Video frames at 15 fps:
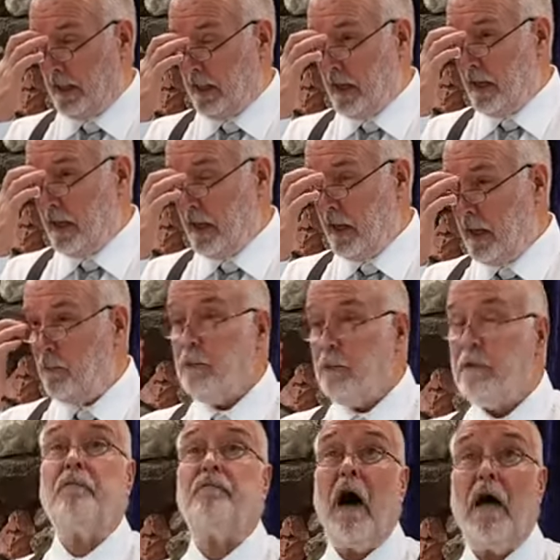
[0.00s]
And he
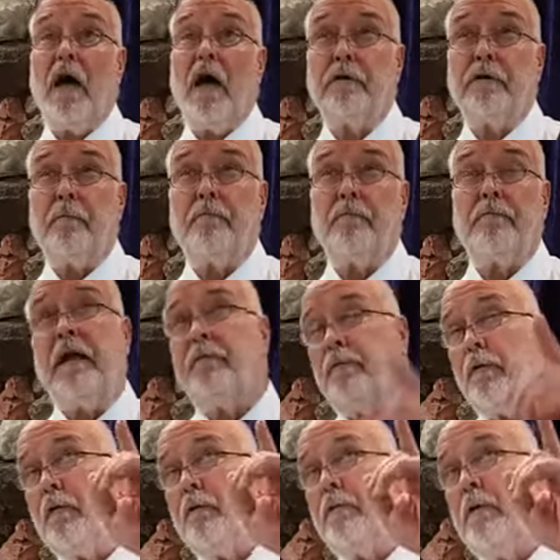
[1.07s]
was the father of the
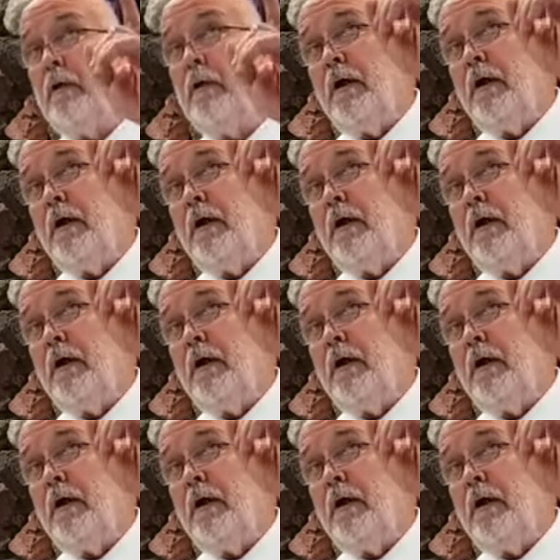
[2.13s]
faithful.